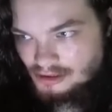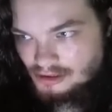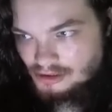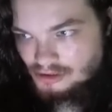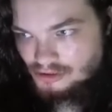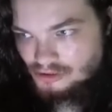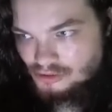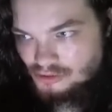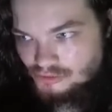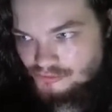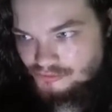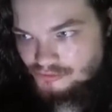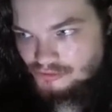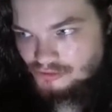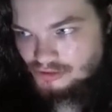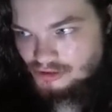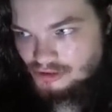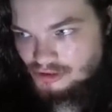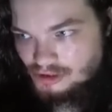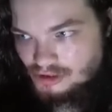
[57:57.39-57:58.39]
over
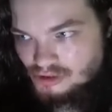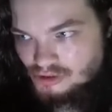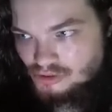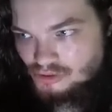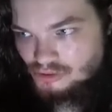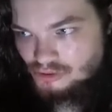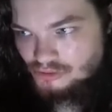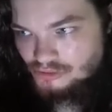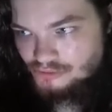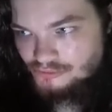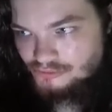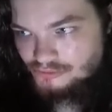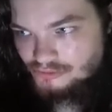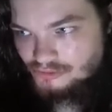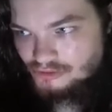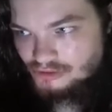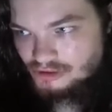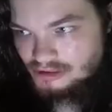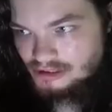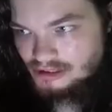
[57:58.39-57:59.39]
and
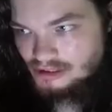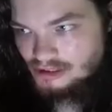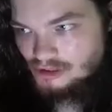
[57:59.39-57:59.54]
over again.